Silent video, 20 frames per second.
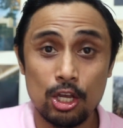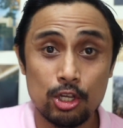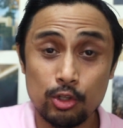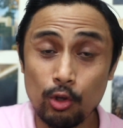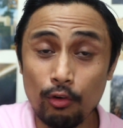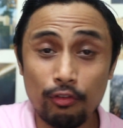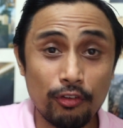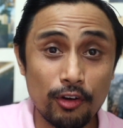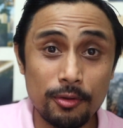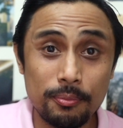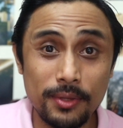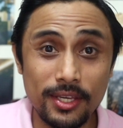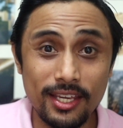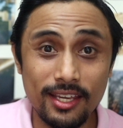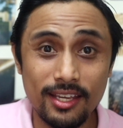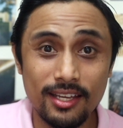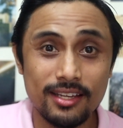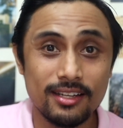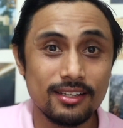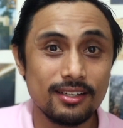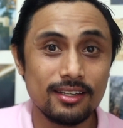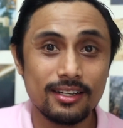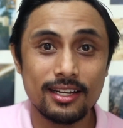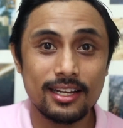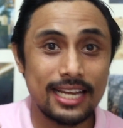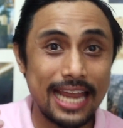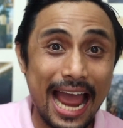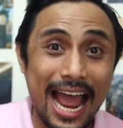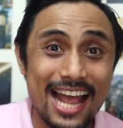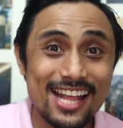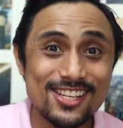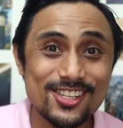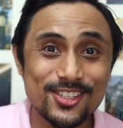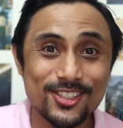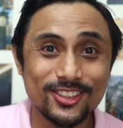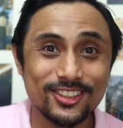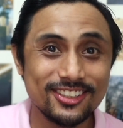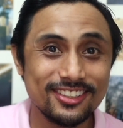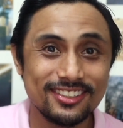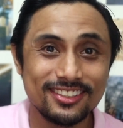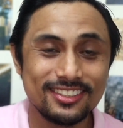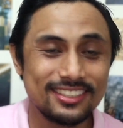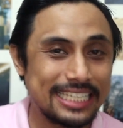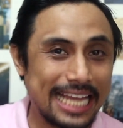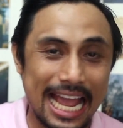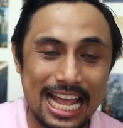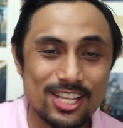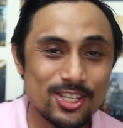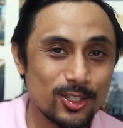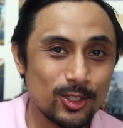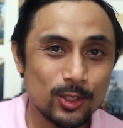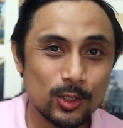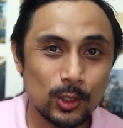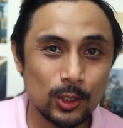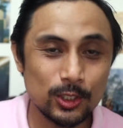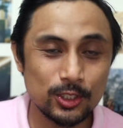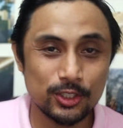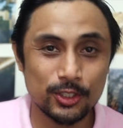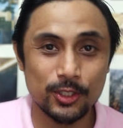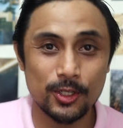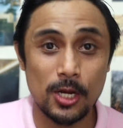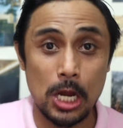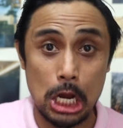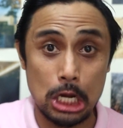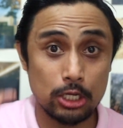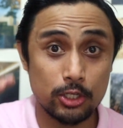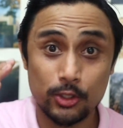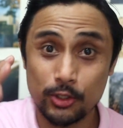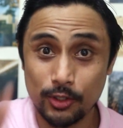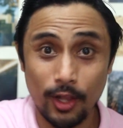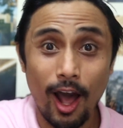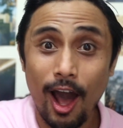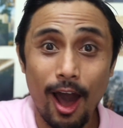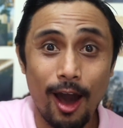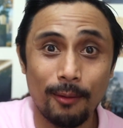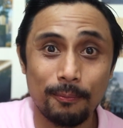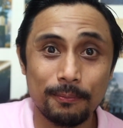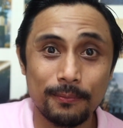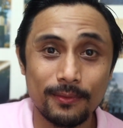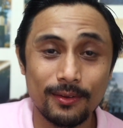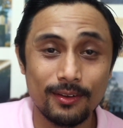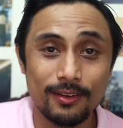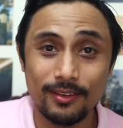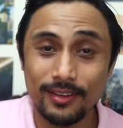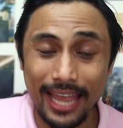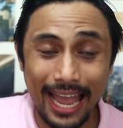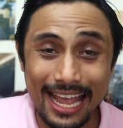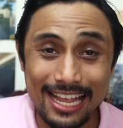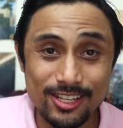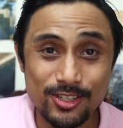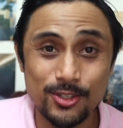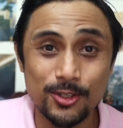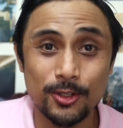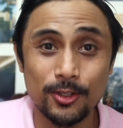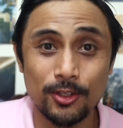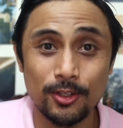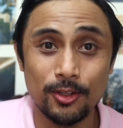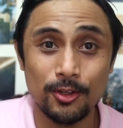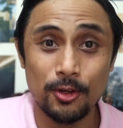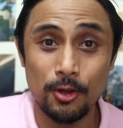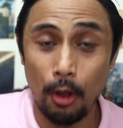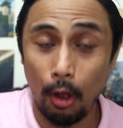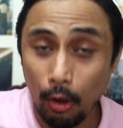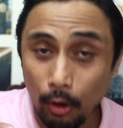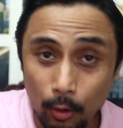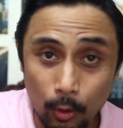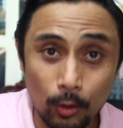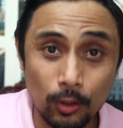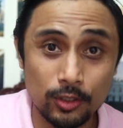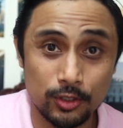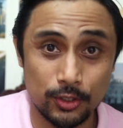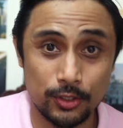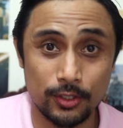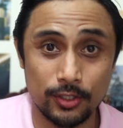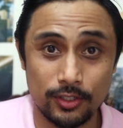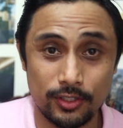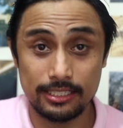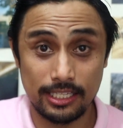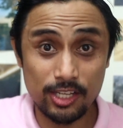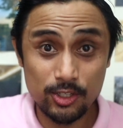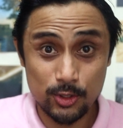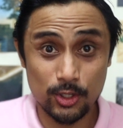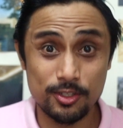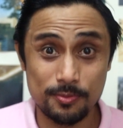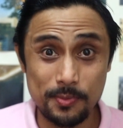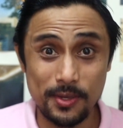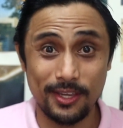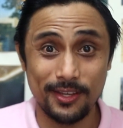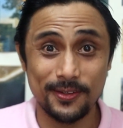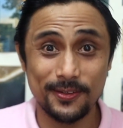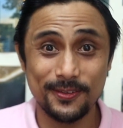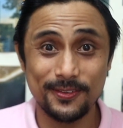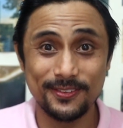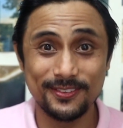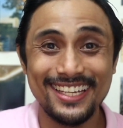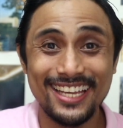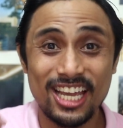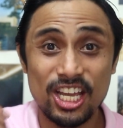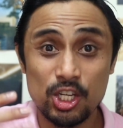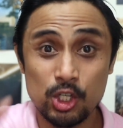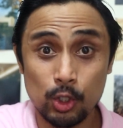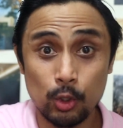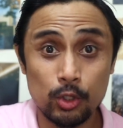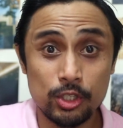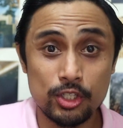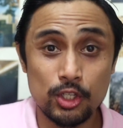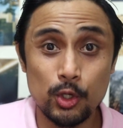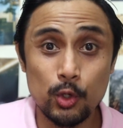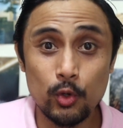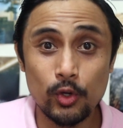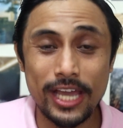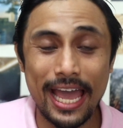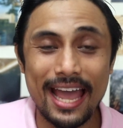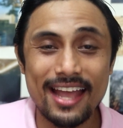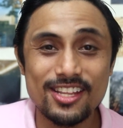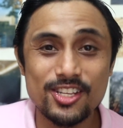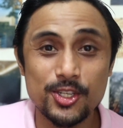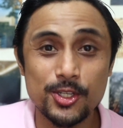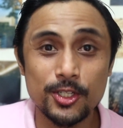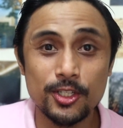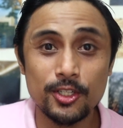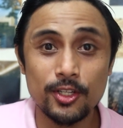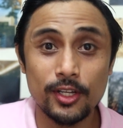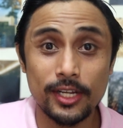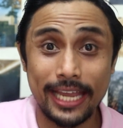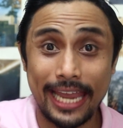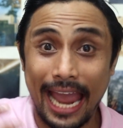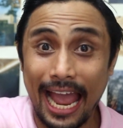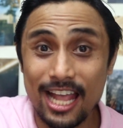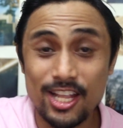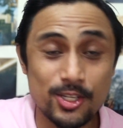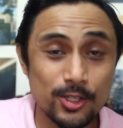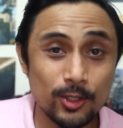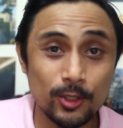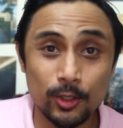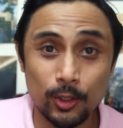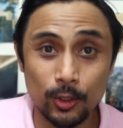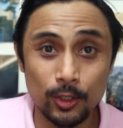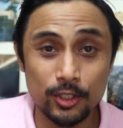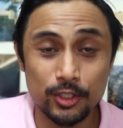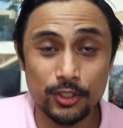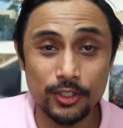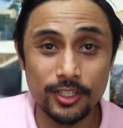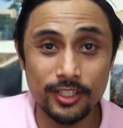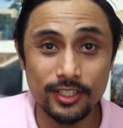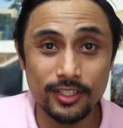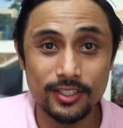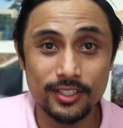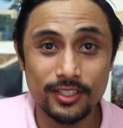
So for me, cancel culture. Stop cancel culture. That's just me. Should you cancel culture?